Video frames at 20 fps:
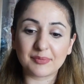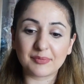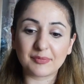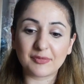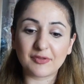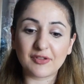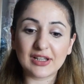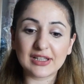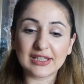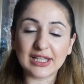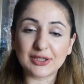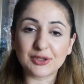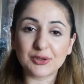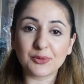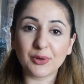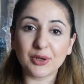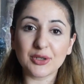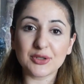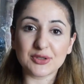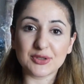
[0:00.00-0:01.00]
feel that you
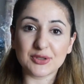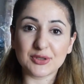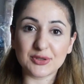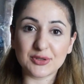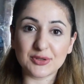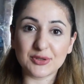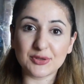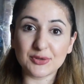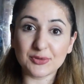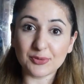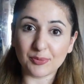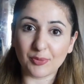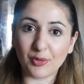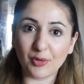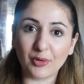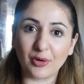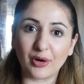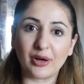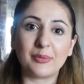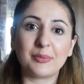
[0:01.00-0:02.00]
want to do
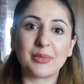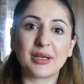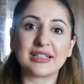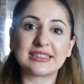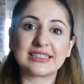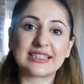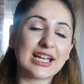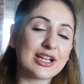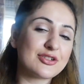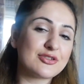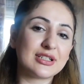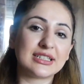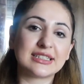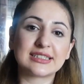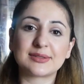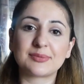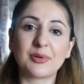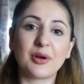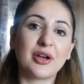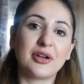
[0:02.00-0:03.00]
more, because it actually
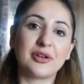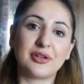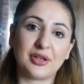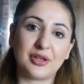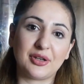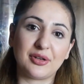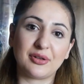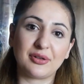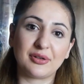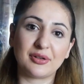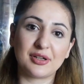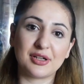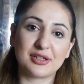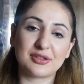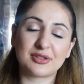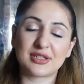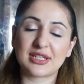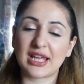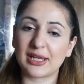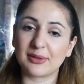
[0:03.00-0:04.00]
inspires you
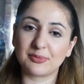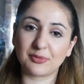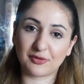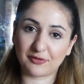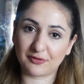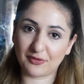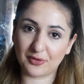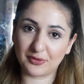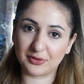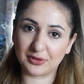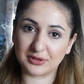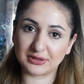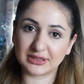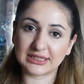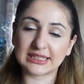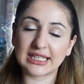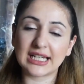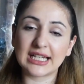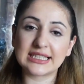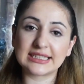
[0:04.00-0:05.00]
to take more photos.
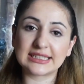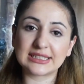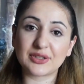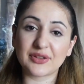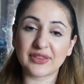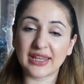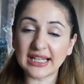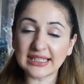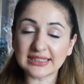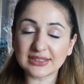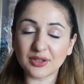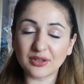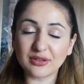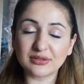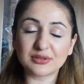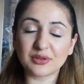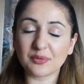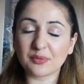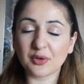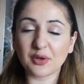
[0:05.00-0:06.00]
So that's
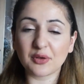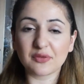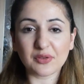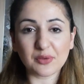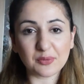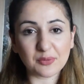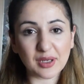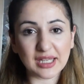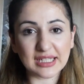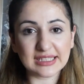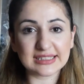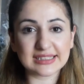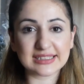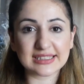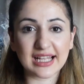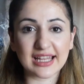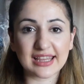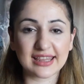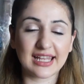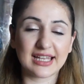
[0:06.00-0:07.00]
also one of the ways
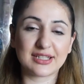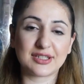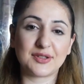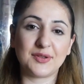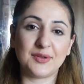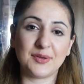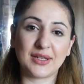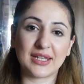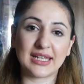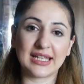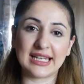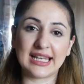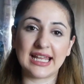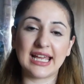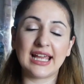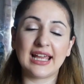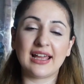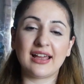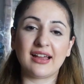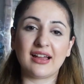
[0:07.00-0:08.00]
that you can
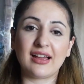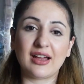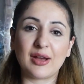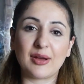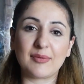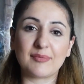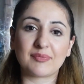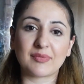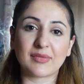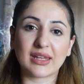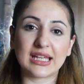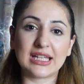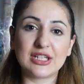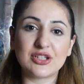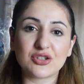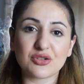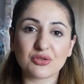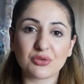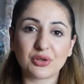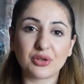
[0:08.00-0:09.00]

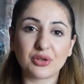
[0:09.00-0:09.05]
enjoy